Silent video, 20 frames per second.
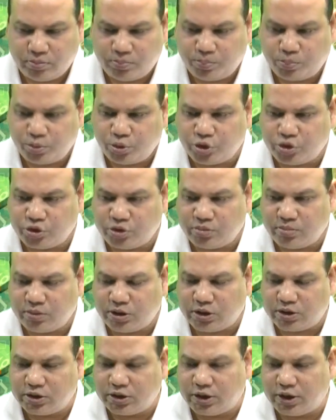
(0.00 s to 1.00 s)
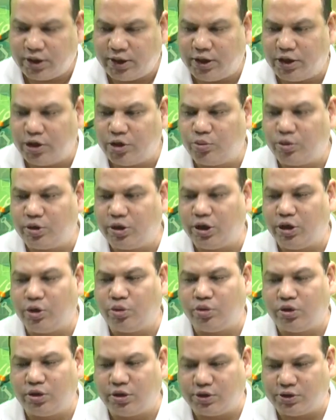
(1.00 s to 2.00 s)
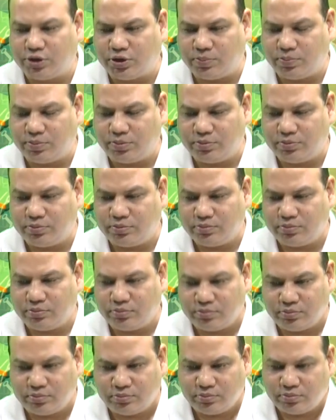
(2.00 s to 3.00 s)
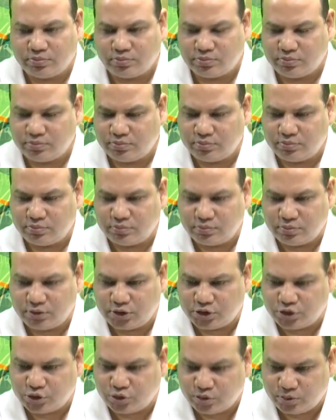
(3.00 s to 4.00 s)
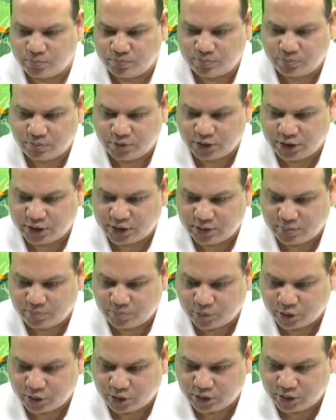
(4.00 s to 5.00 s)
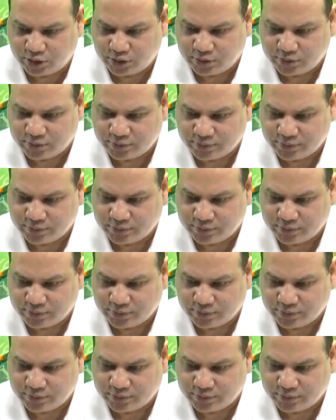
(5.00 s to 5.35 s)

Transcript: Post merger equity ownership, this you tick important.